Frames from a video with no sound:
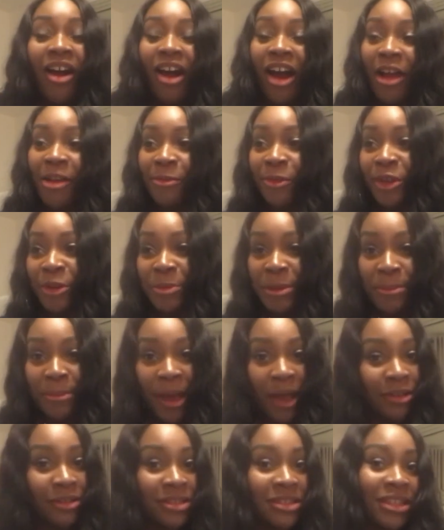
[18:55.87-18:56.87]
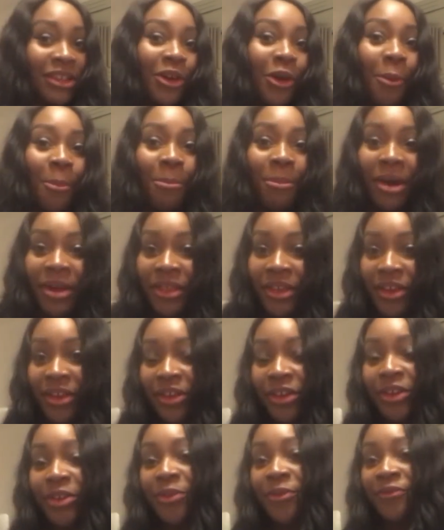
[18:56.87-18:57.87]
I'm going to be posting on
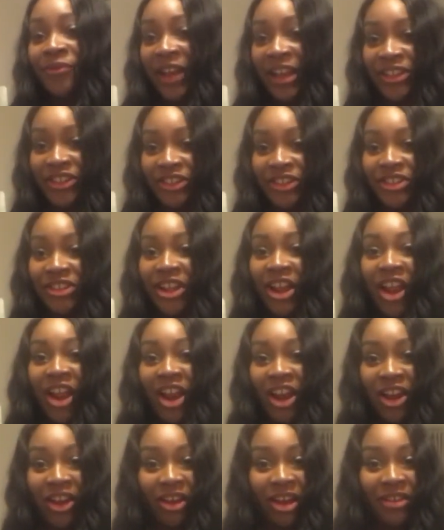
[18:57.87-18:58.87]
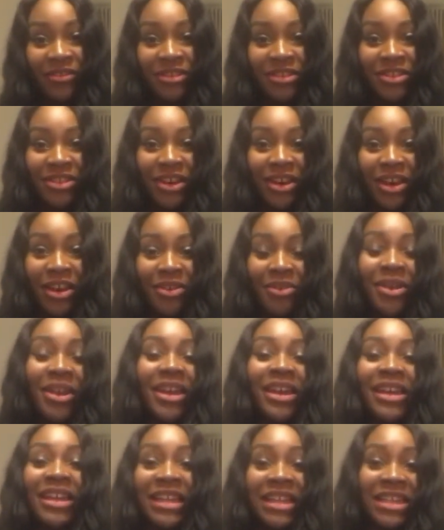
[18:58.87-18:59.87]
motherhood, fashion, lifestyle,
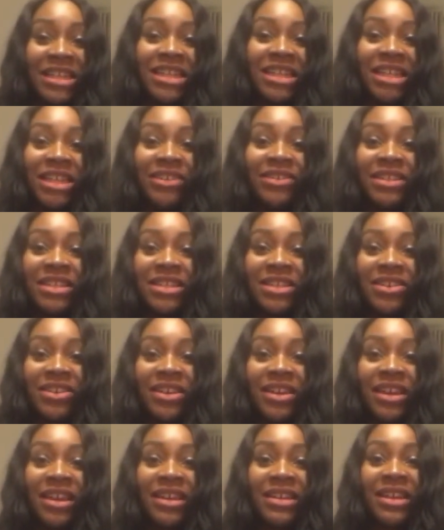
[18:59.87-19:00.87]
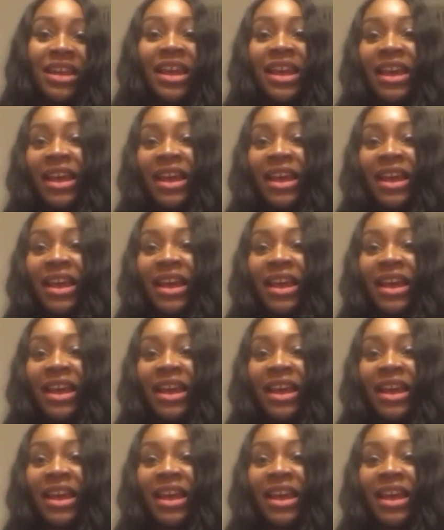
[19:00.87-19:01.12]
interior design,